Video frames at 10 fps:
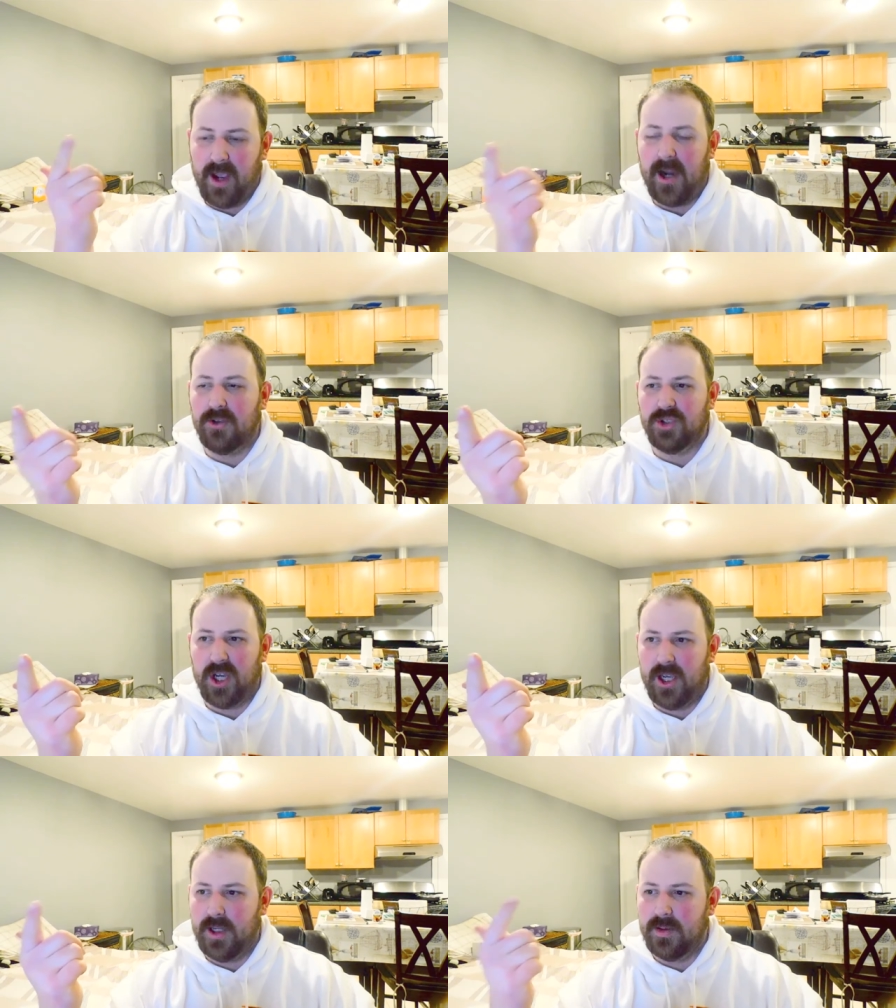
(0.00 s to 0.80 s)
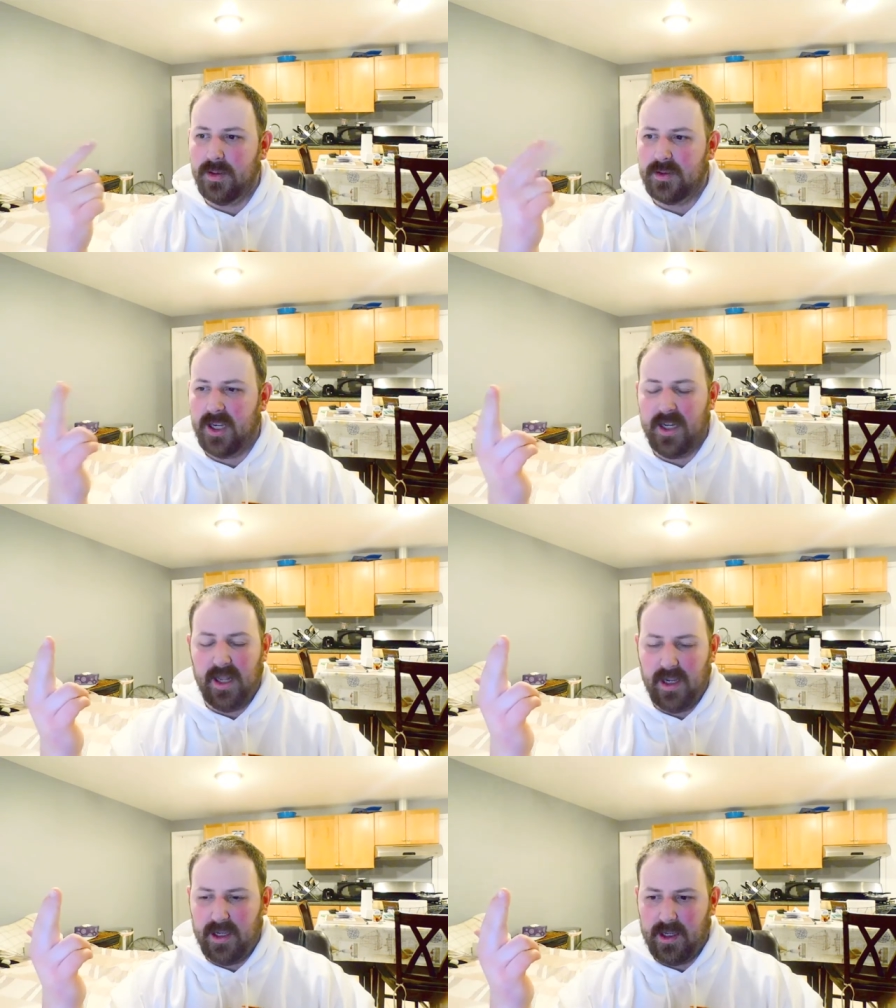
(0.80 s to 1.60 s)
The Iron Giant,
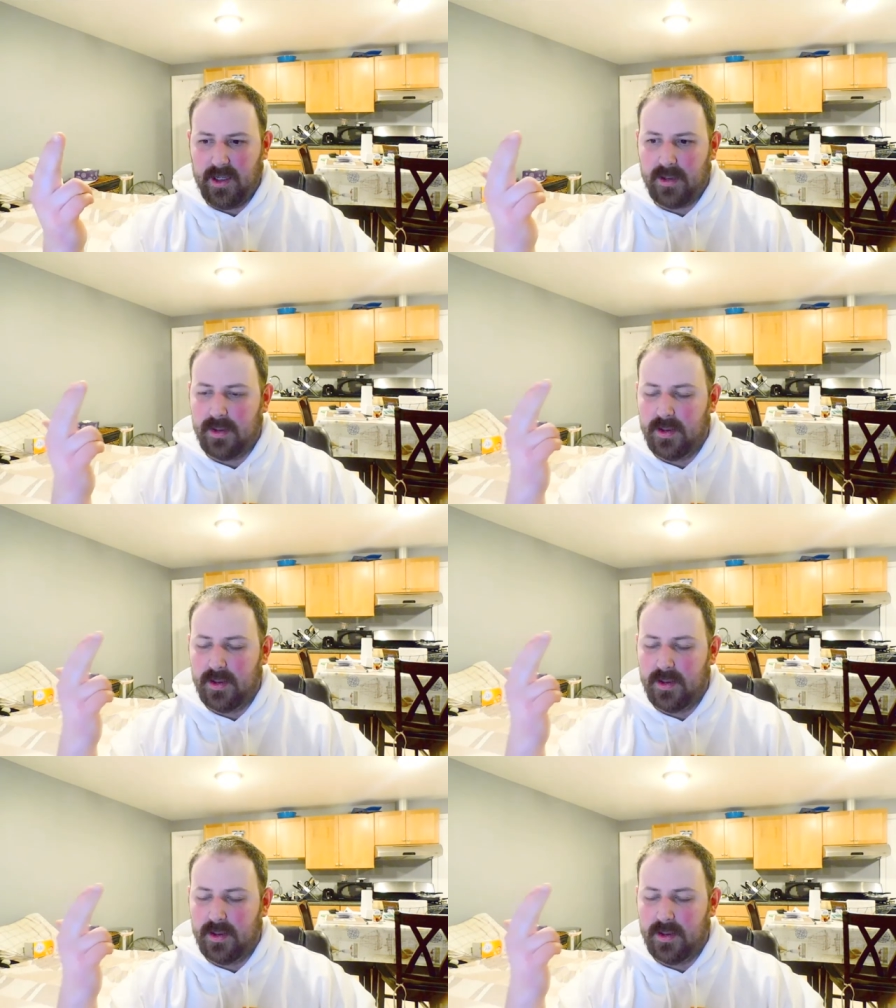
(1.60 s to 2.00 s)
Titan A.E.